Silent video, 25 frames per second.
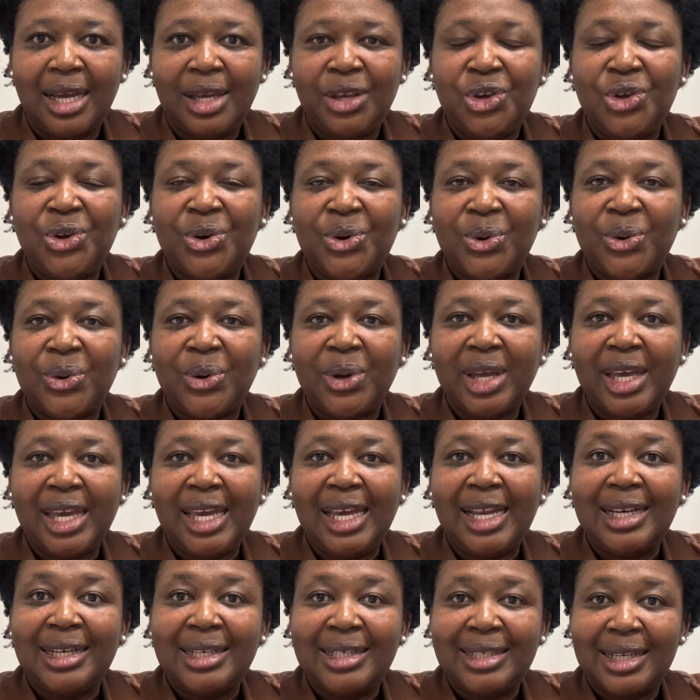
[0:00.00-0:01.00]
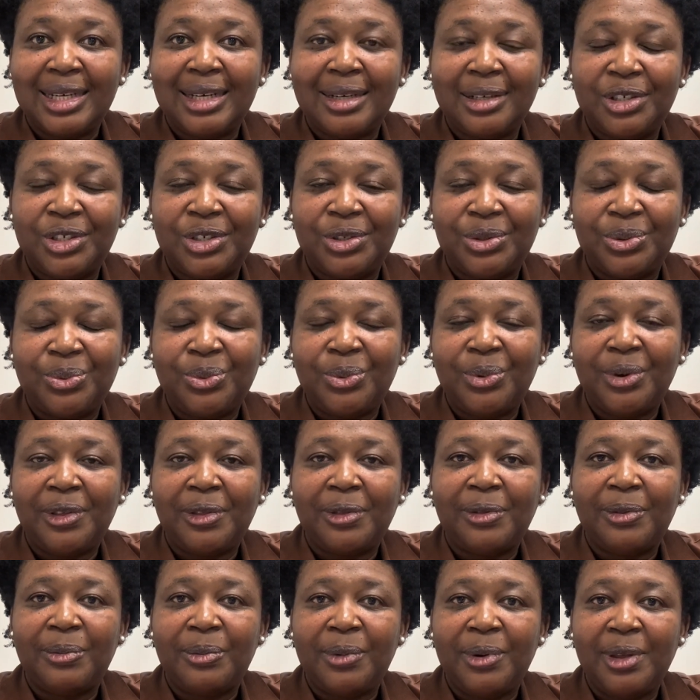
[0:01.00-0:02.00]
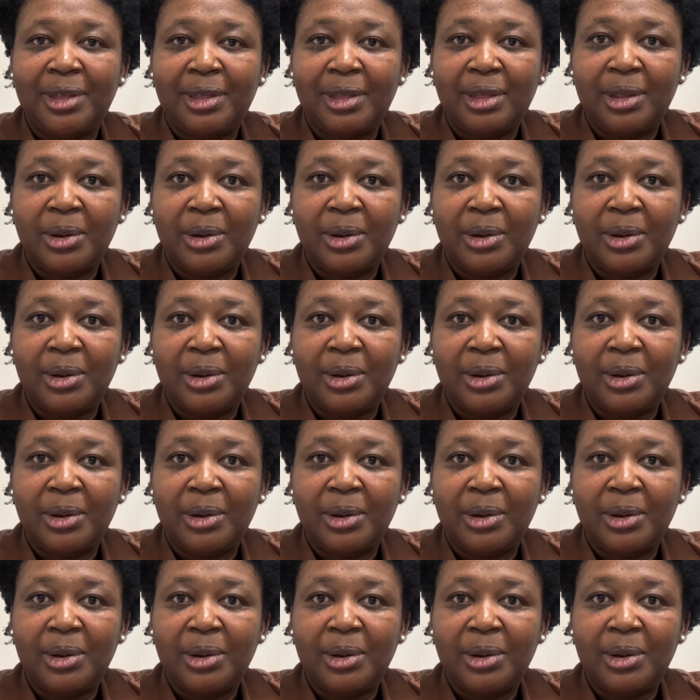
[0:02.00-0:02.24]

in touch with